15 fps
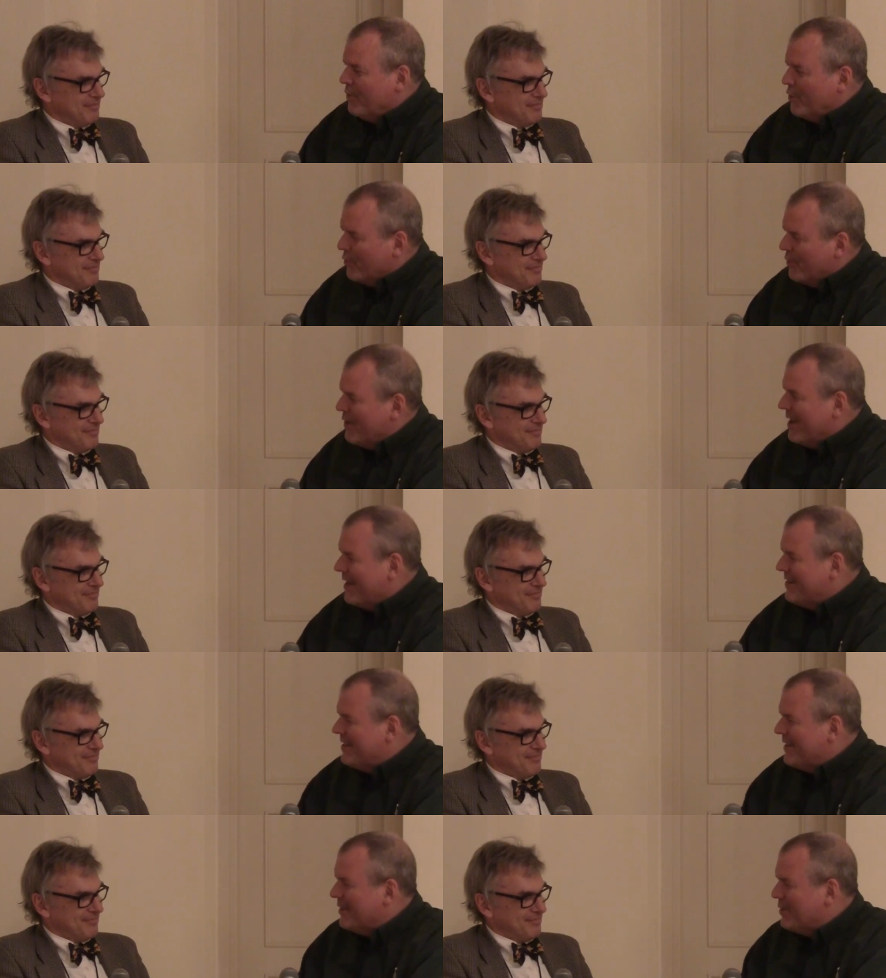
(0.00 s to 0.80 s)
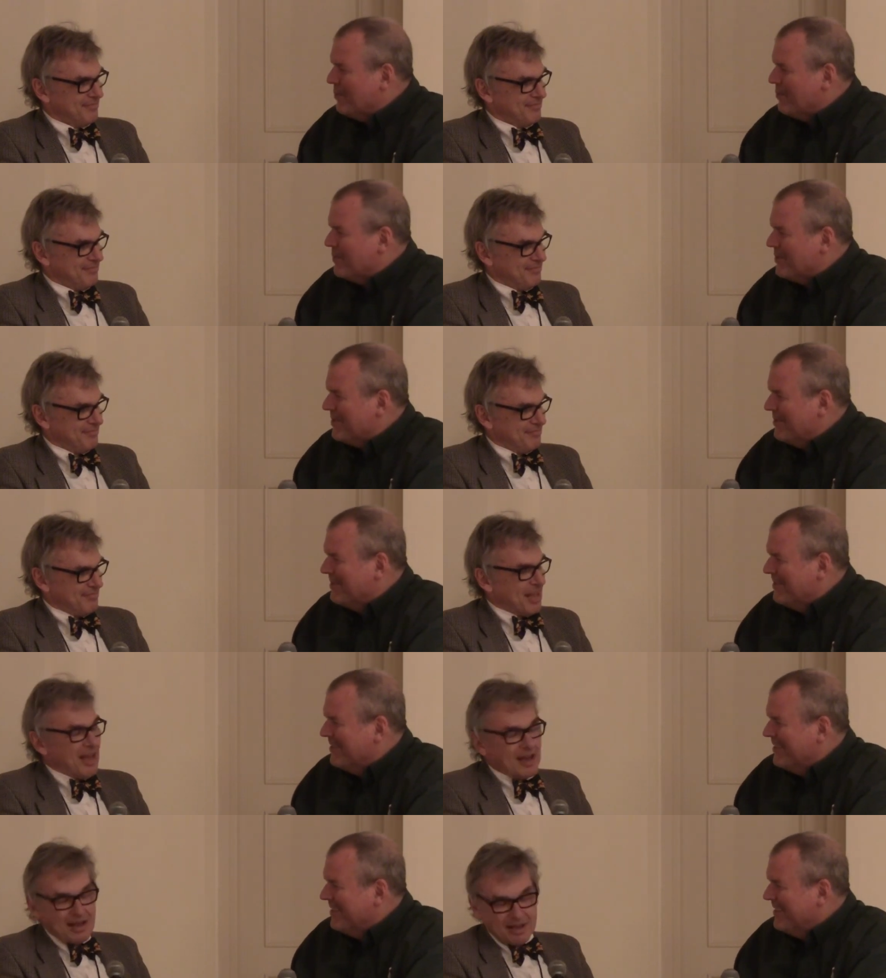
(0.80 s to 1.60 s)
Speaker 1: that you're not a technical person.
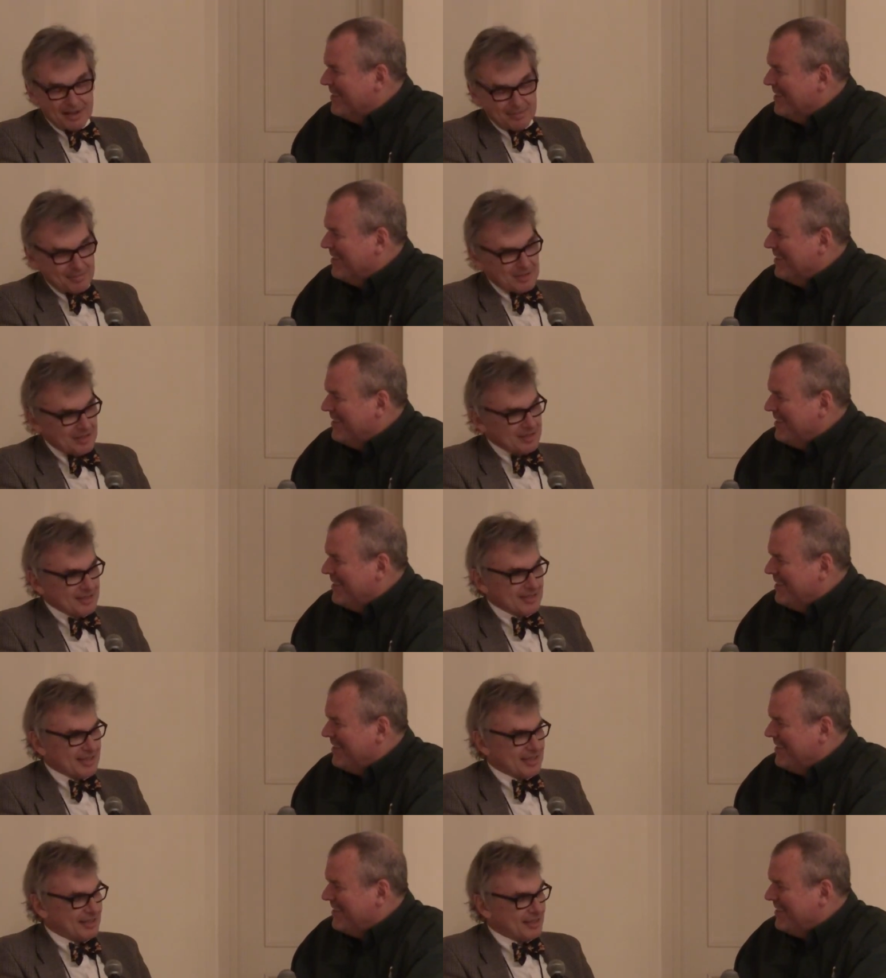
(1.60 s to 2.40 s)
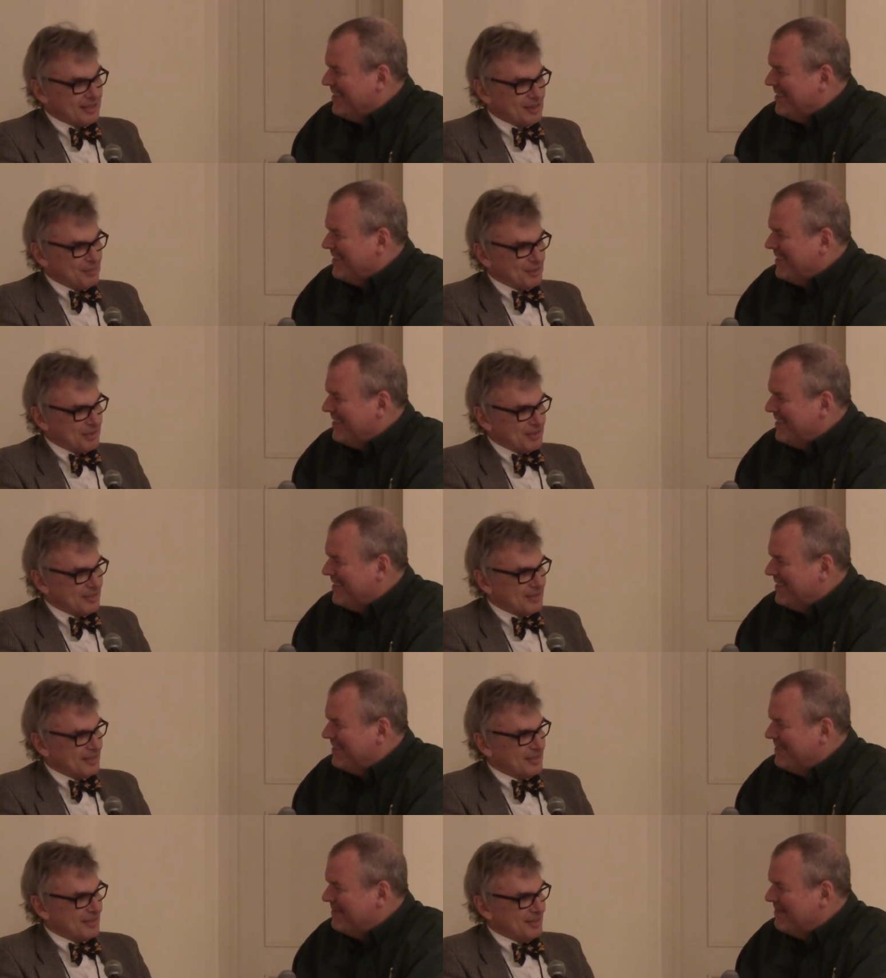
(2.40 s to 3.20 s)
Speaker 2: I am not a technical
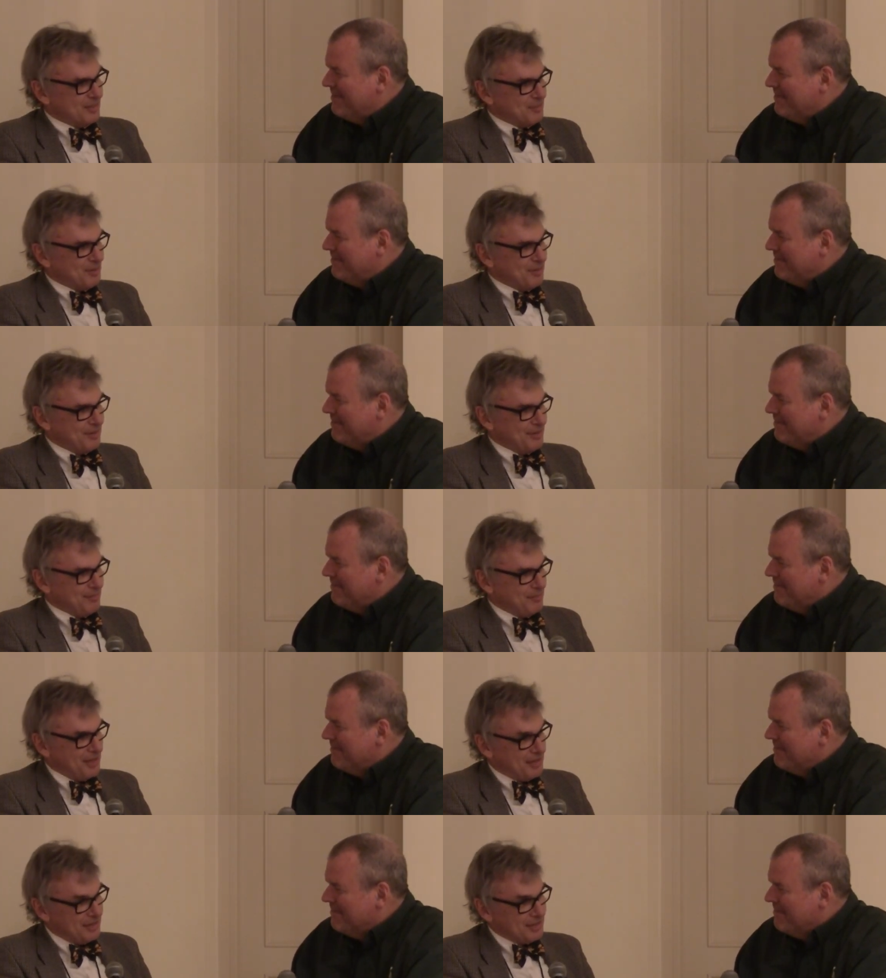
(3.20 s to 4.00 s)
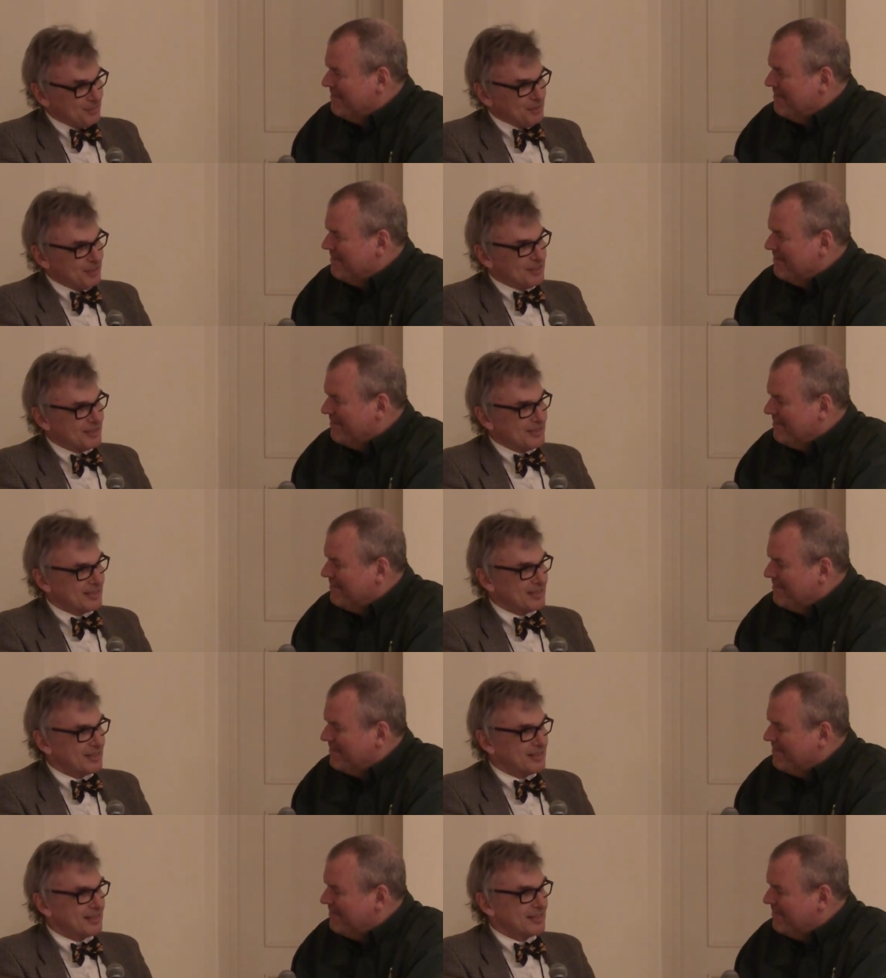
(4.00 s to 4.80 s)
person. I'm a management
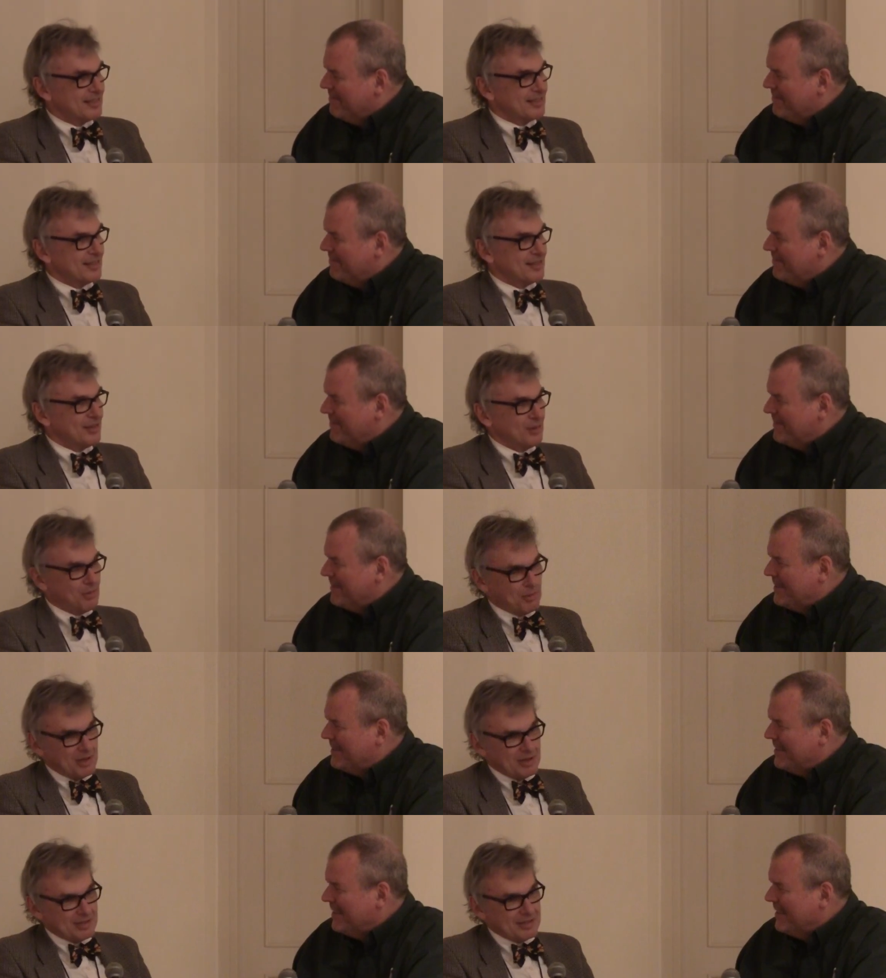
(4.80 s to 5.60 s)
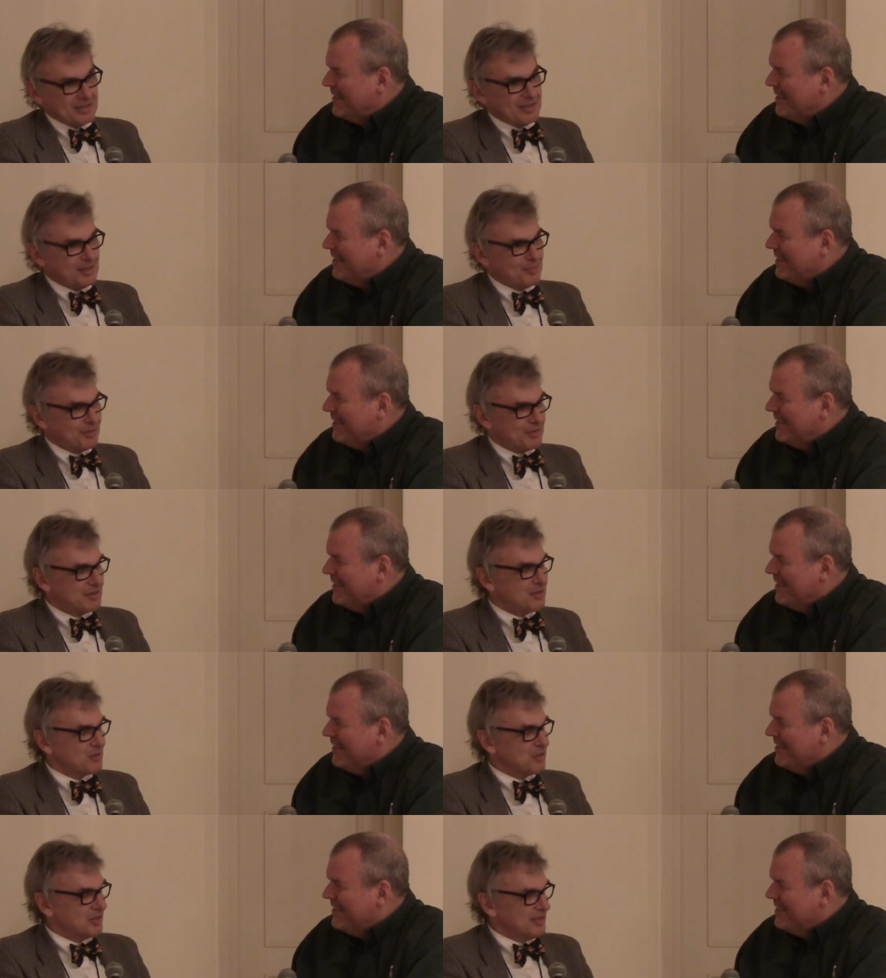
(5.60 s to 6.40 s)
consultant, a quality
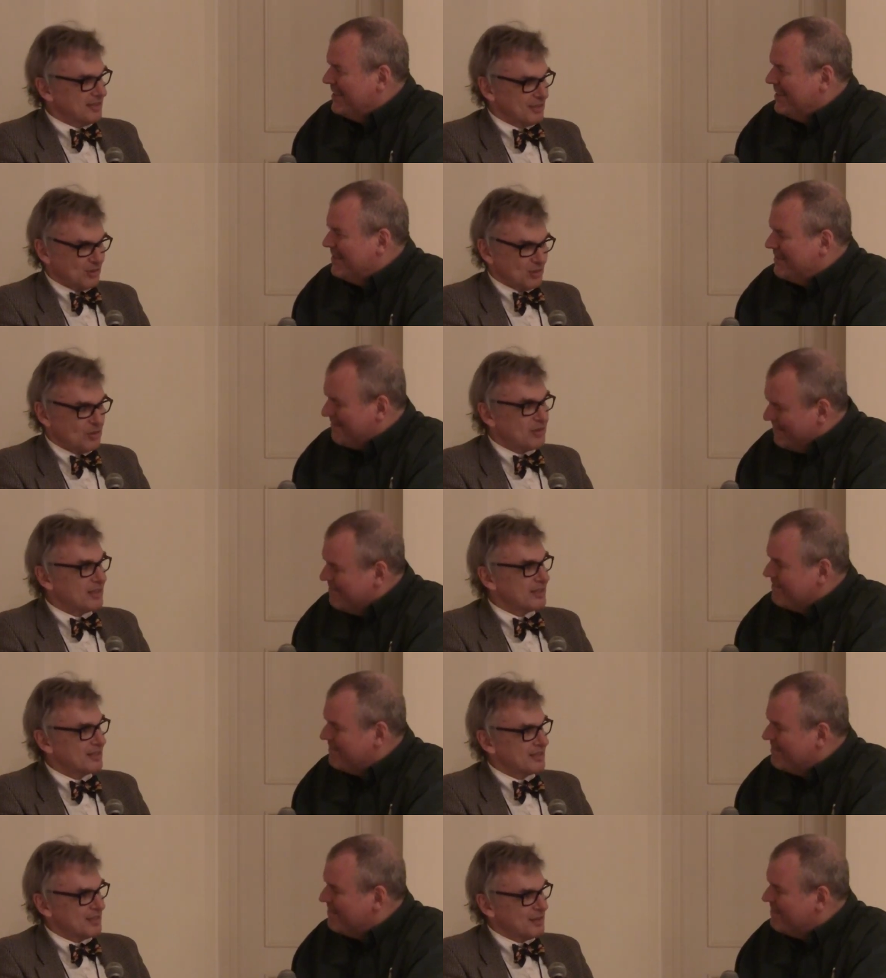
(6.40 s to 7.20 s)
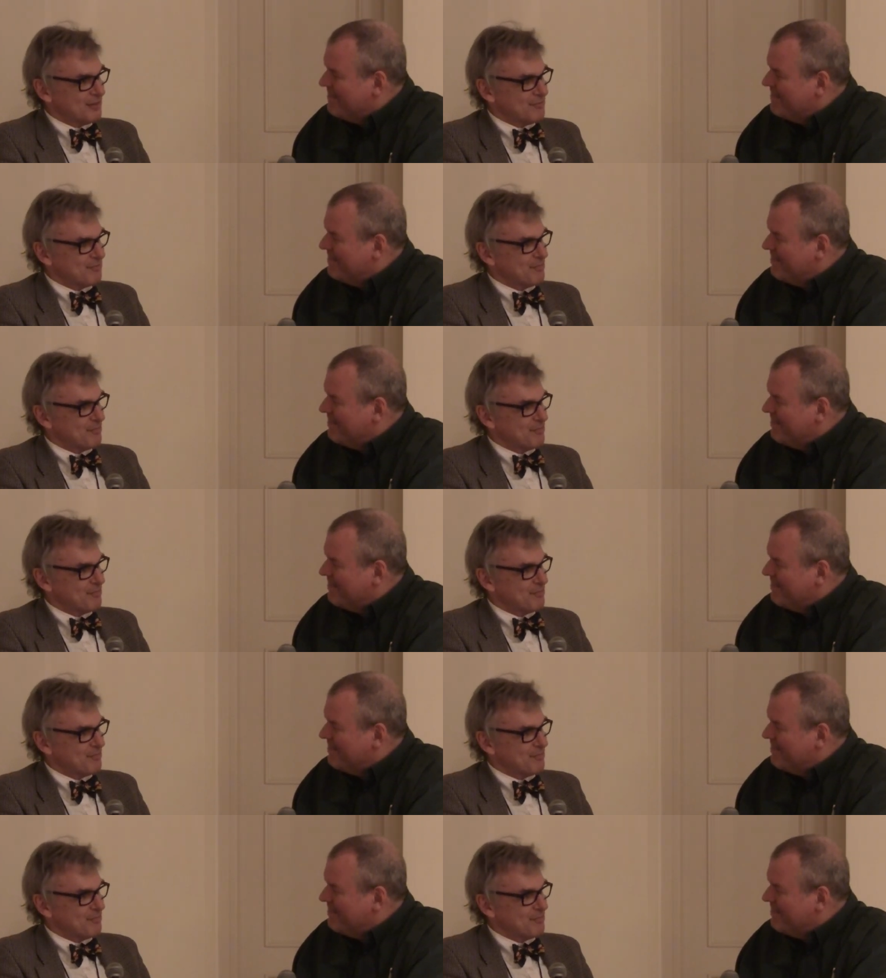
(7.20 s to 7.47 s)
process, all this stuff,